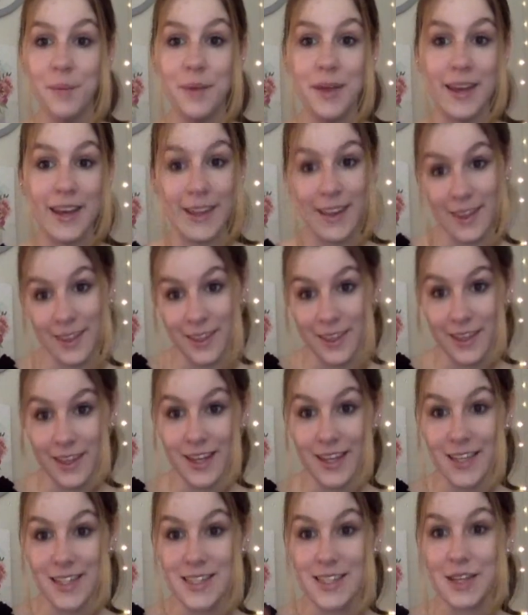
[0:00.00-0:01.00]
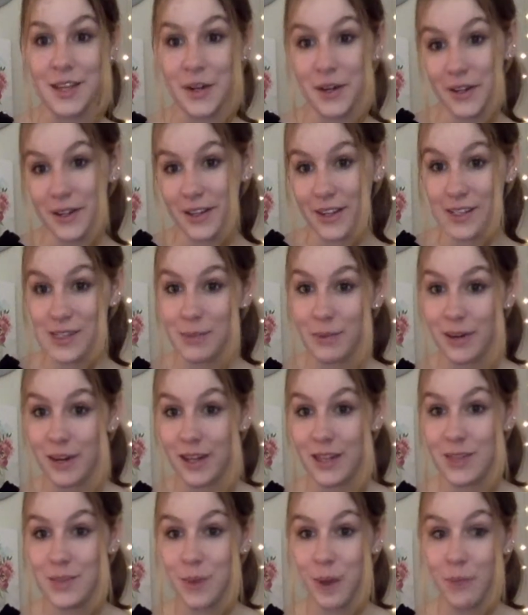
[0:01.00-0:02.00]
in this learning
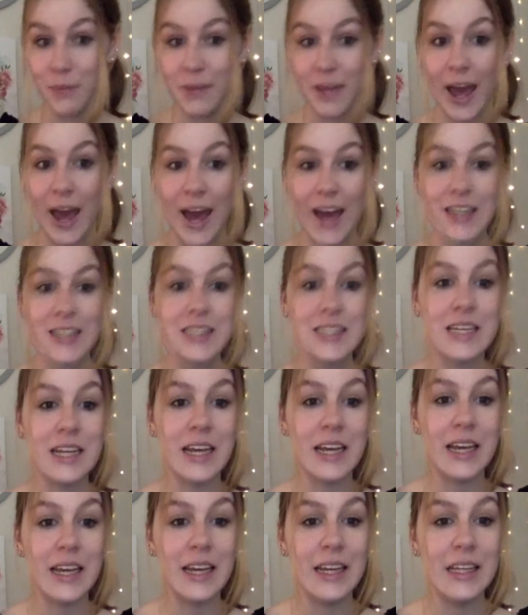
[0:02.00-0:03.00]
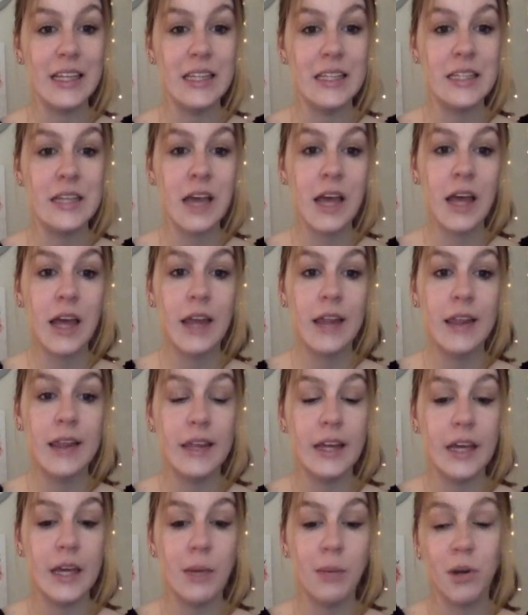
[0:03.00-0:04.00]
experience webcast is
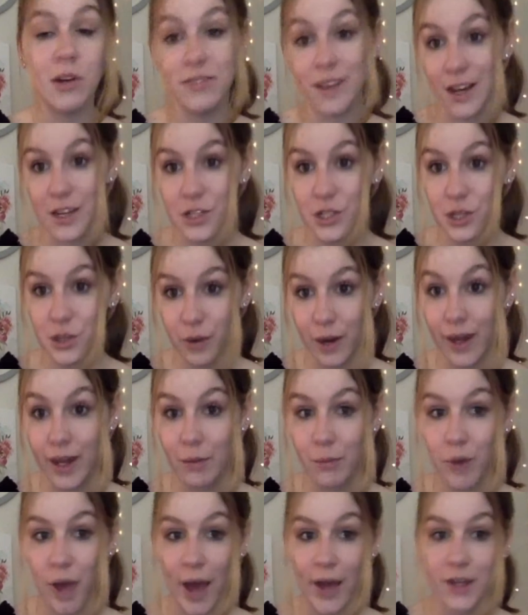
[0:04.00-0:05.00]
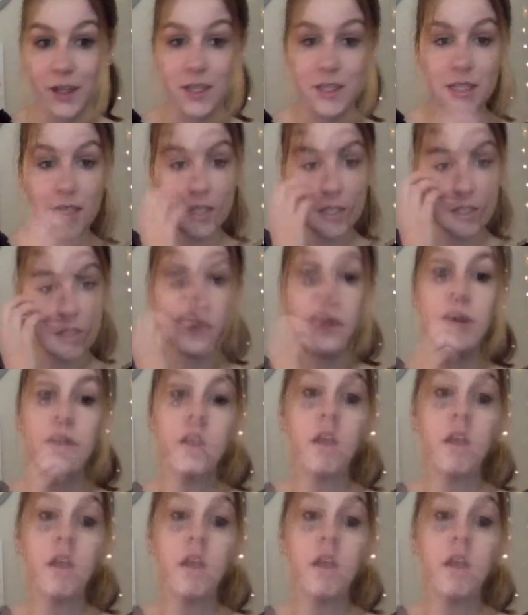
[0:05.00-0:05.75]
the professional writing practices.